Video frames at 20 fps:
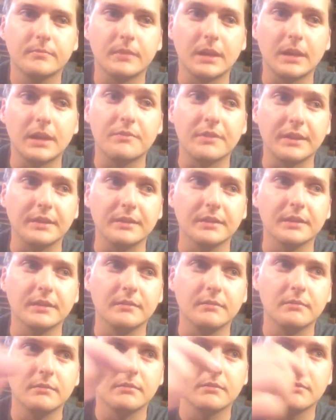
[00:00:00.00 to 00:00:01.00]
If they
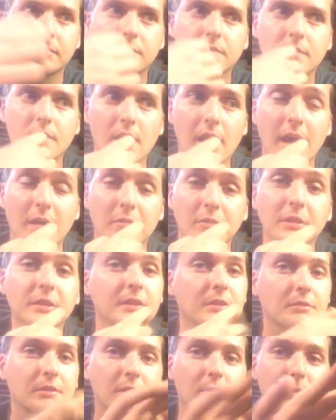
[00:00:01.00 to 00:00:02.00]
did. I really
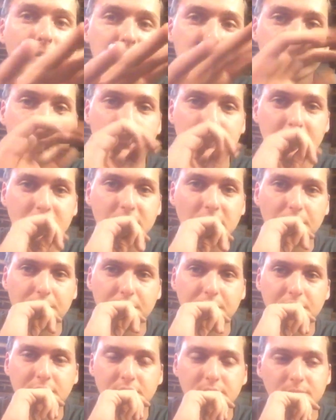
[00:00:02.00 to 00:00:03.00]
don't know much about the
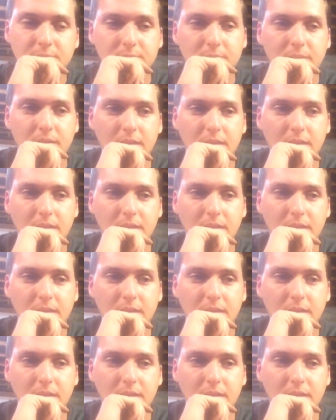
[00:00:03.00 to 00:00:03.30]
'70s.